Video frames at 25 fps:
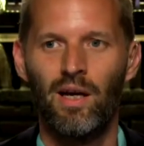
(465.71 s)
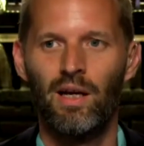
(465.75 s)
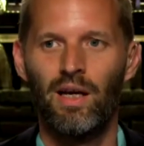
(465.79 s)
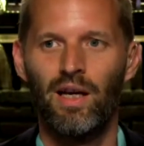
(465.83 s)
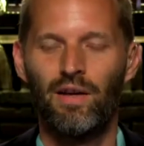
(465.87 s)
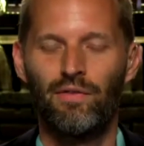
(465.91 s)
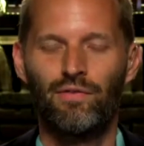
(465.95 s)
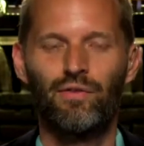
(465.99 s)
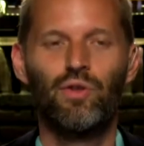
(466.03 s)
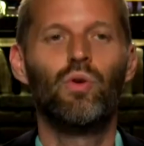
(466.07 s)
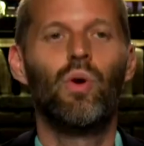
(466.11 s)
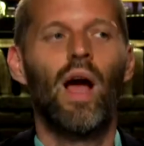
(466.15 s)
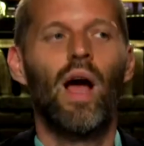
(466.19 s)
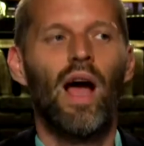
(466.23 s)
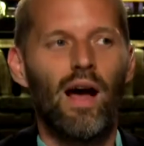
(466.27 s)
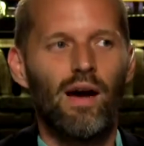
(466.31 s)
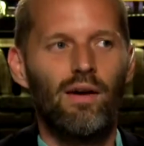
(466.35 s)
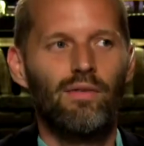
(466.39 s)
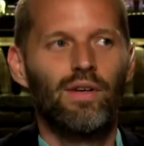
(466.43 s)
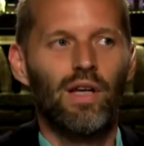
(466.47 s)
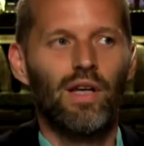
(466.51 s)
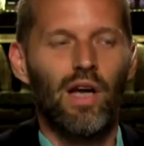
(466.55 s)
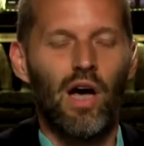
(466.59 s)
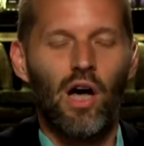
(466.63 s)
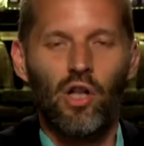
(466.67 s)
if you
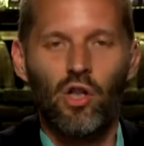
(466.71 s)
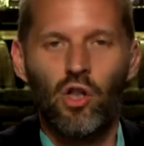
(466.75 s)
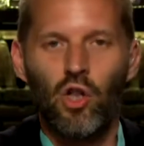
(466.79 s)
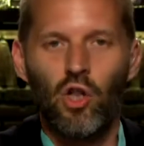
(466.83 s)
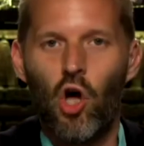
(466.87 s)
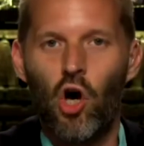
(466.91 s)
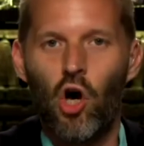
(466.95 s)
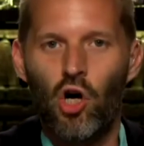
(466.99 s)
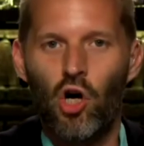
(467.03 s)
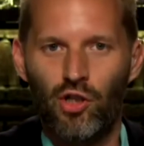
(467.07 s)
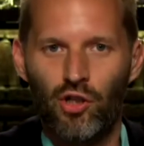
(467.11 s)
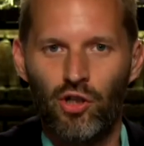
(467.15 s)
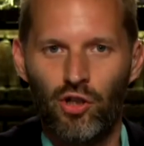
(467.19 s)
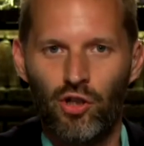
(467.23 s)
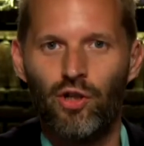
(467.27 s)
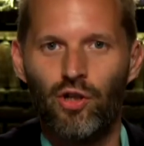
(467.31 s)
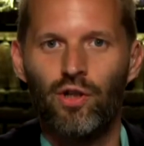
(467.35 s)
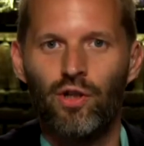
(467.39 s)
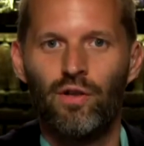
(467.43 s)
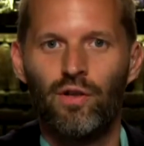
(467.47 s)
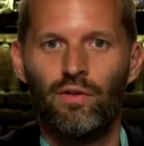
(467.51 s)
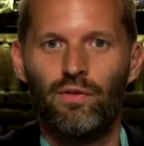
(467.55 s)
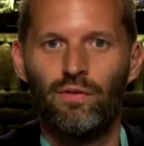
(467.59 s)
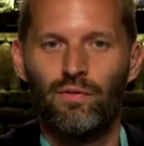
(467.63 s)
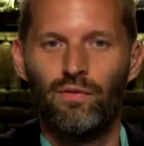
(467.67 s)
have a, a
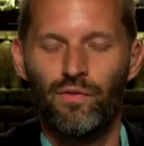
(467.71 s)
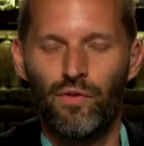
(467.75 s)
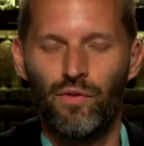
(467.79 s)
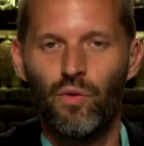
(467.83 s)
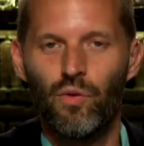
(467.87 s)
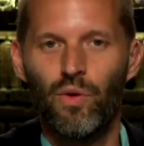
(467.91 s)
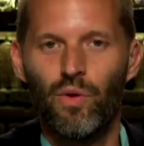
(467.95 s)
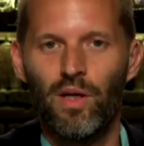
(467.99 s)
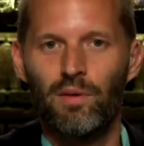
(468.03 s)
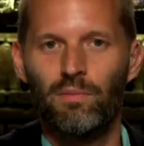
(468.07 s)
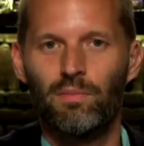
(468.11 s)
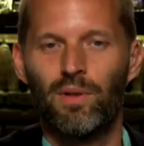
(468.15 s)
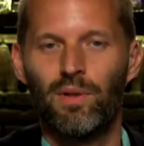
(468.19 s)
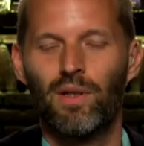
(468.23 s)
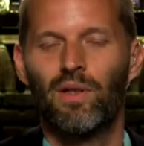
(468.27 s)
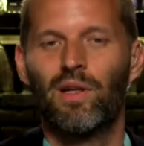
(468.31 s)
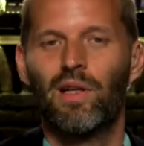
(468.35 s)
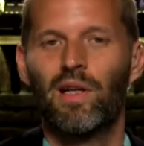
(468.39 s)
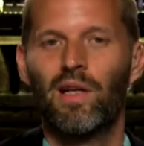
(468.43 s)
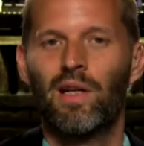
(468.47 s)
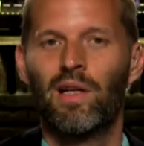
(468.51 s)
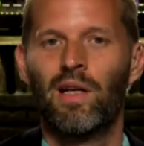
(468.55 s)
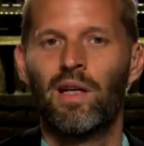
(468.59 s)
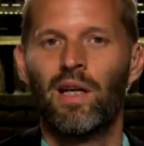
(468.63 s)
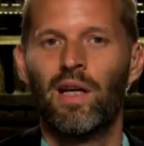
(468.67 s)
longer viewing
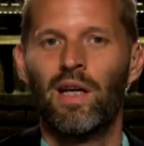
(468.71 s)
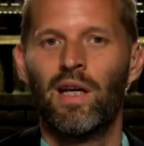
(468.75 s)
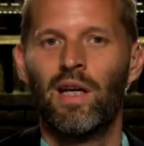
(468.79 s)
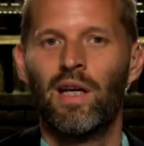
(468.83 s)
period.